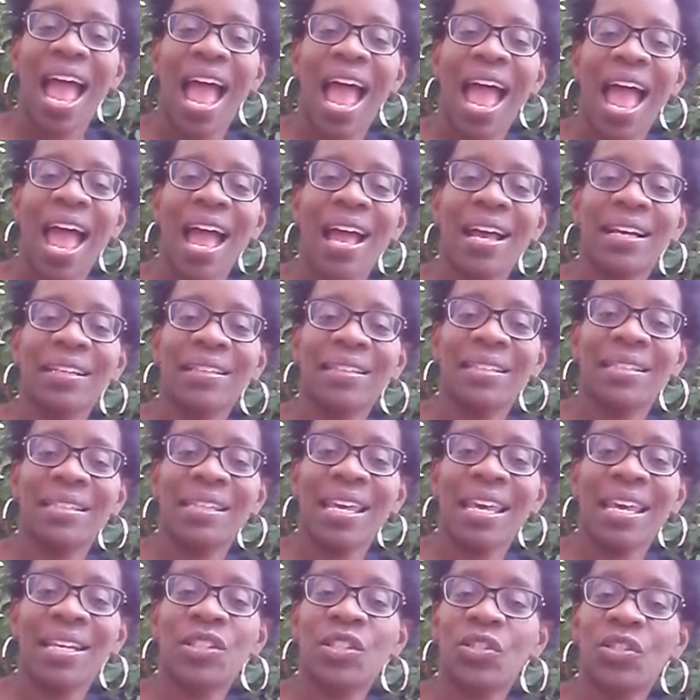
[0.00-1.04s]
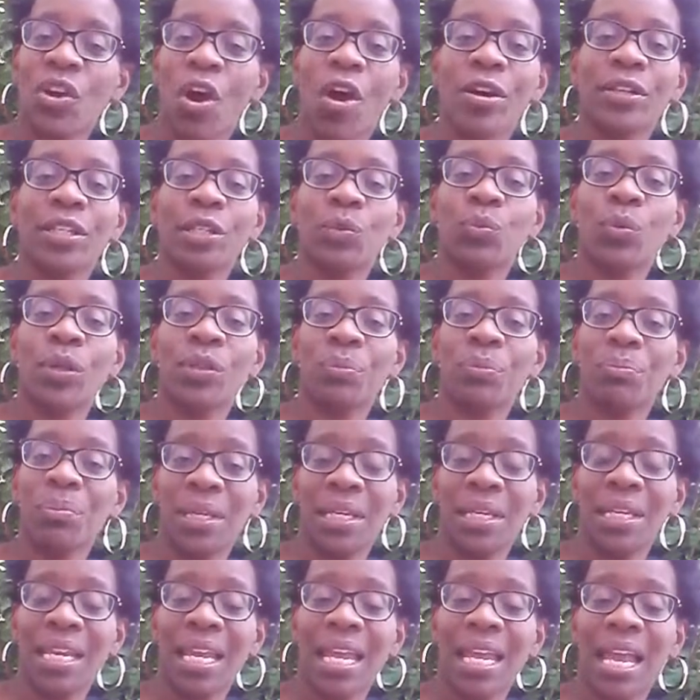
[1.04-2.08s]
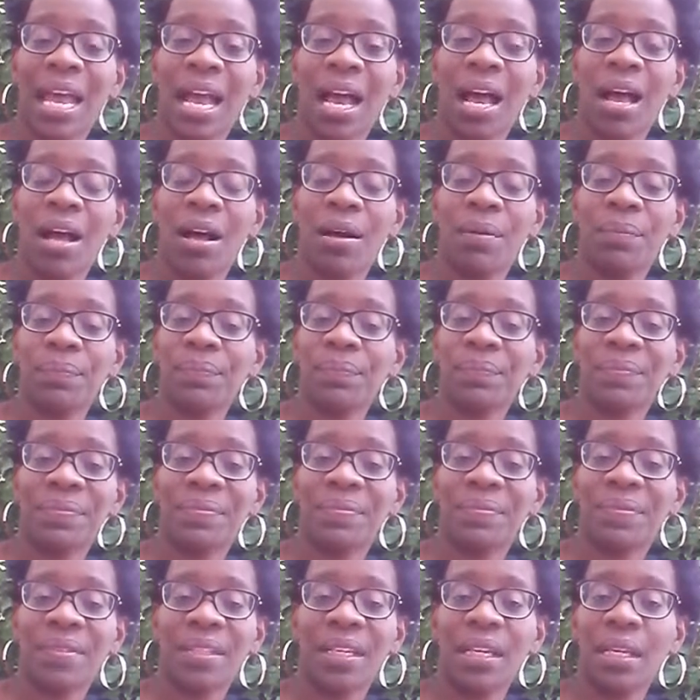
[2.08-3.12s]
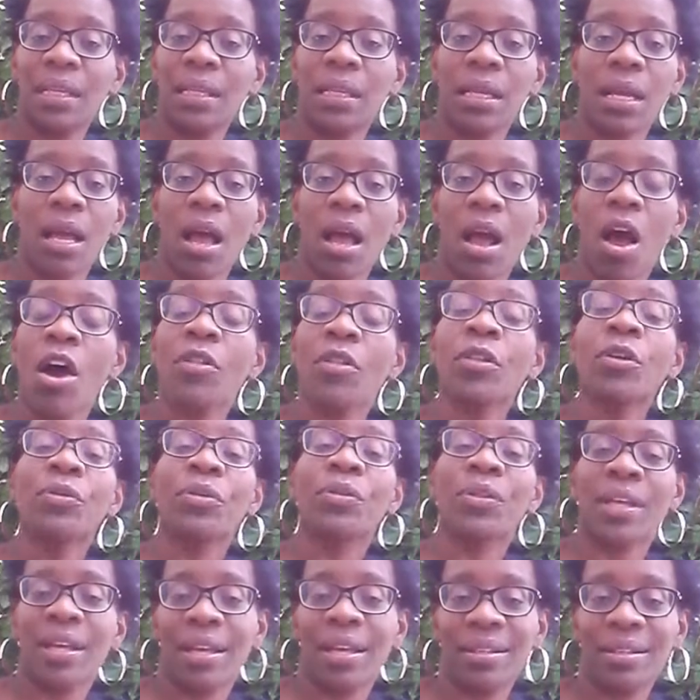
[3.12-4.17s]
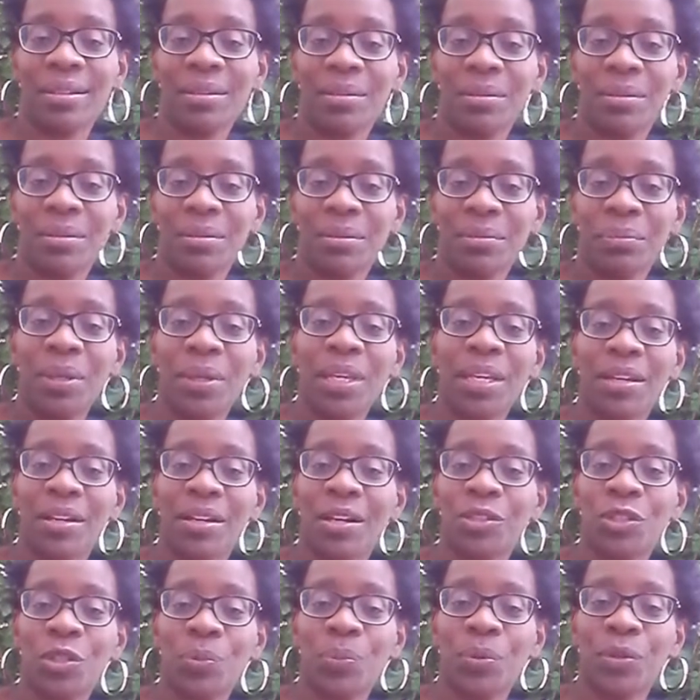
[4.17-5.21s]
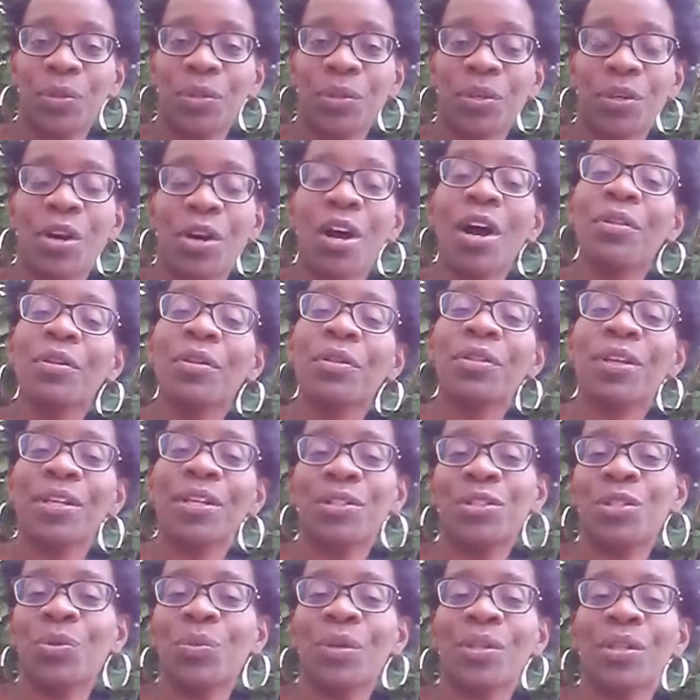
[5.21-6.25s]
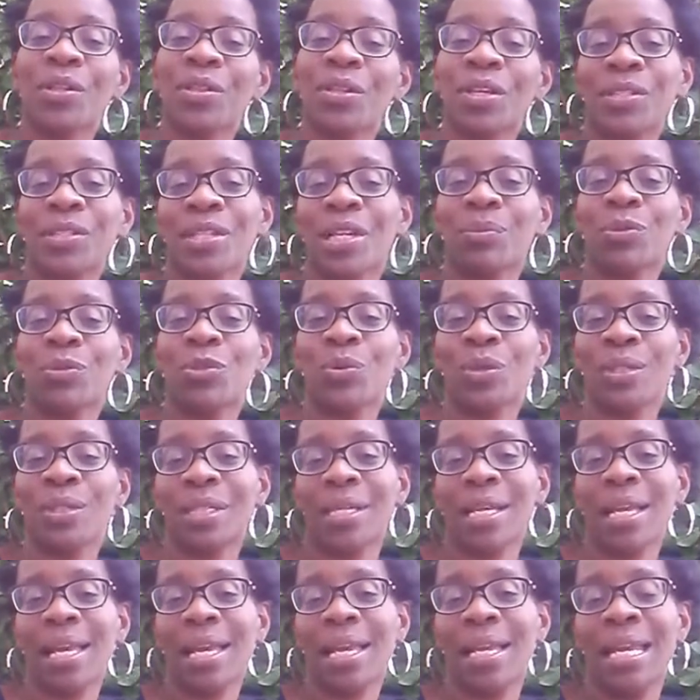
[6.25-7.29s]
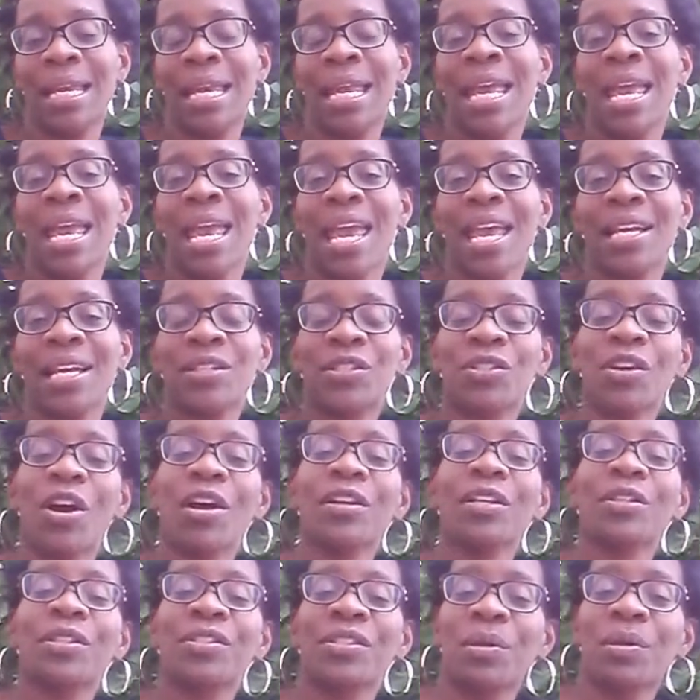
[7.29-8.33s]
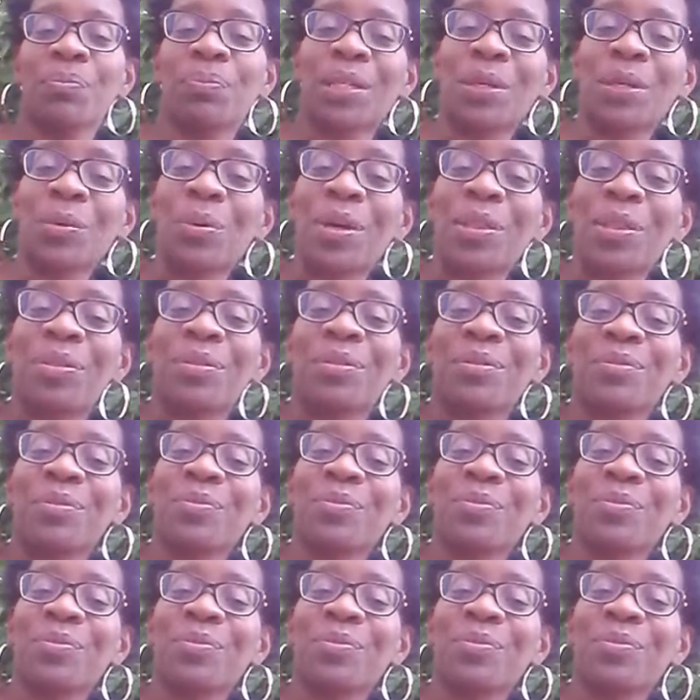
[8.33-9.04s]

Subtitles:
And it started with me, other than being an entrepreneur, other than doing the things that I'm doing today. It started simply with